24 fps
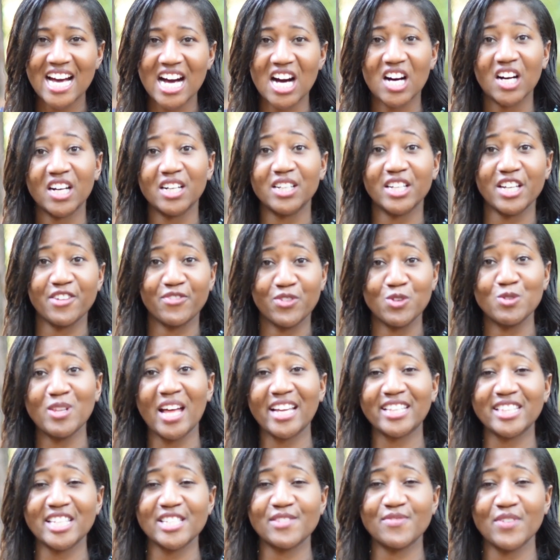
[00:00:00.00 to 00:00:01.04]
If you
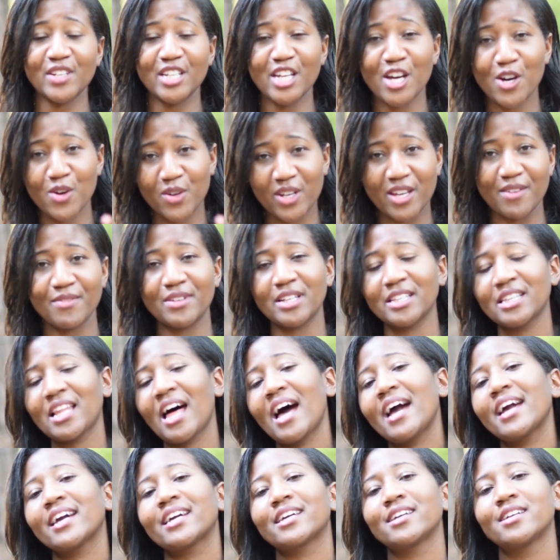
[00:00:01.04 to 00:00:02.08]
like this video, give it a
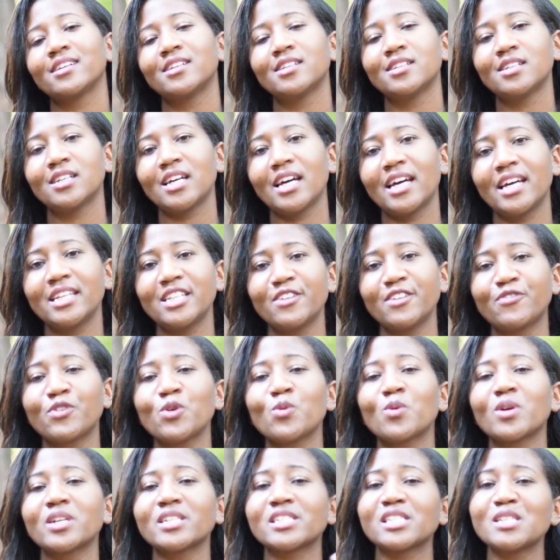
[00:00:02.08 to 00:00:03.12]
like. And if you
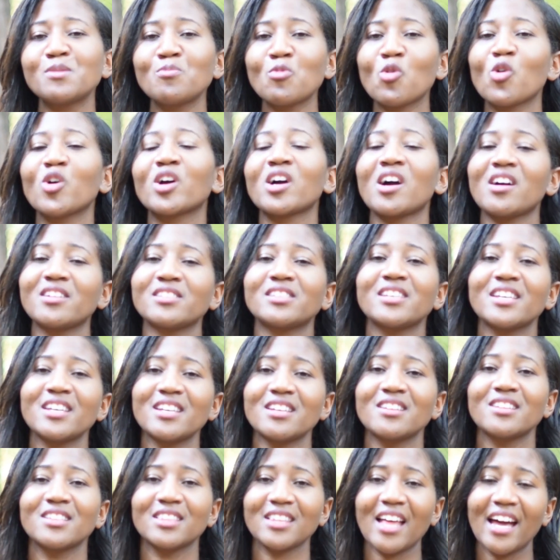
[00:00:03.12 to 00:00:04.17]
want to see more
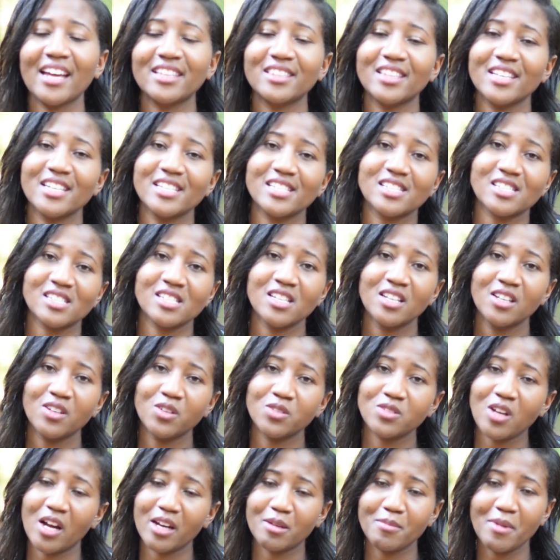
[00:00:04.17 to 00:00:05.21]
content like this,
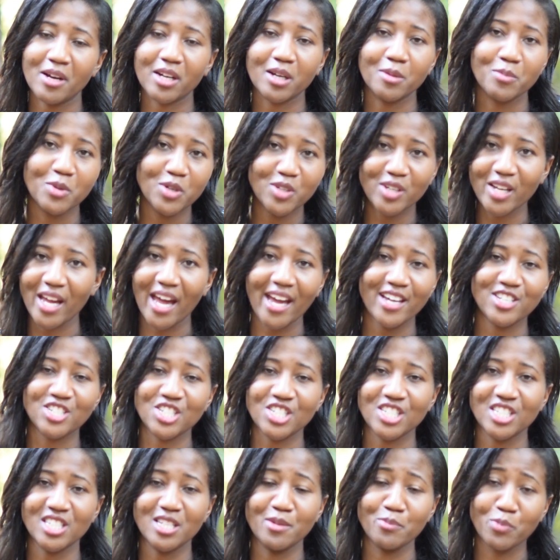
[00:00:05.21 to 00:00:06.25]
talking about
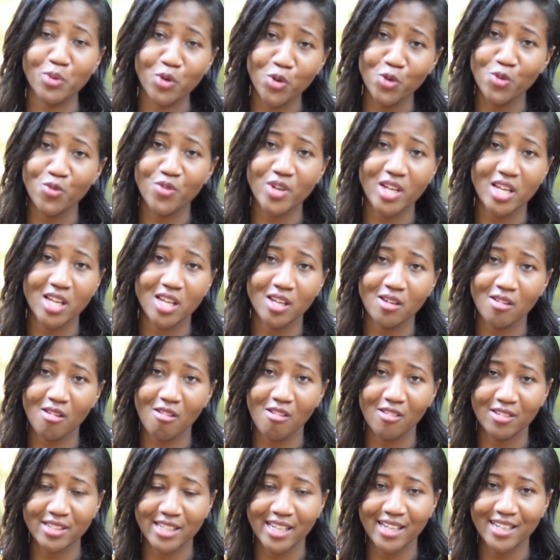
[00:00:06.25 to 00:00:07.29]
communication, improving
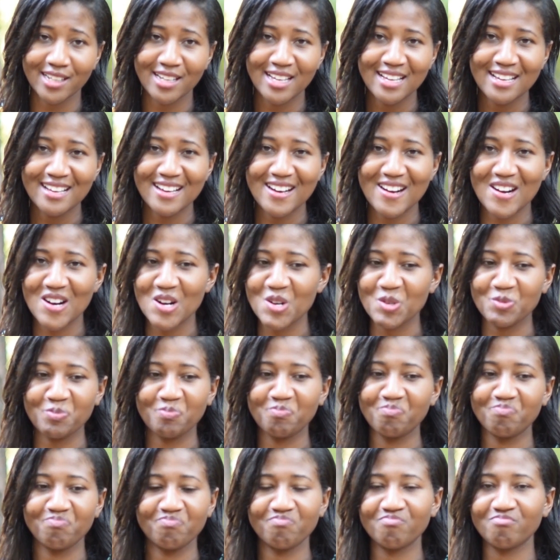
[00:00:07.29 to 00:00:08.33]
on it,
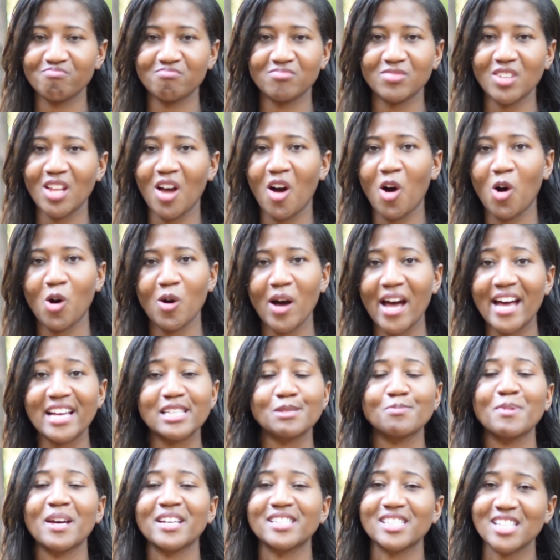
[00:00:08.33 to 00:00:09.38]
all
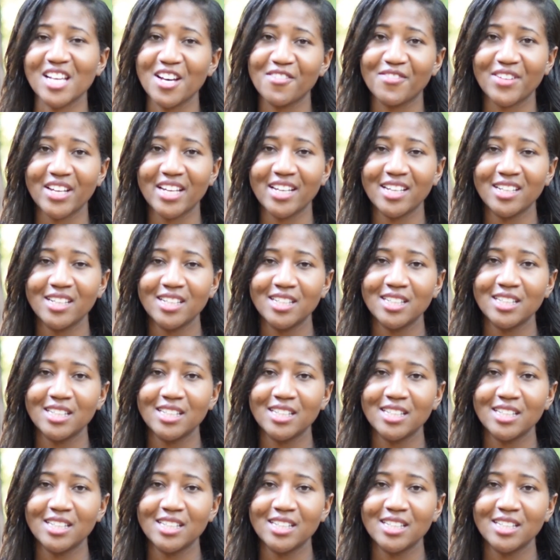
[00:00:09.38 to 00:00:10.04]
aspects of it,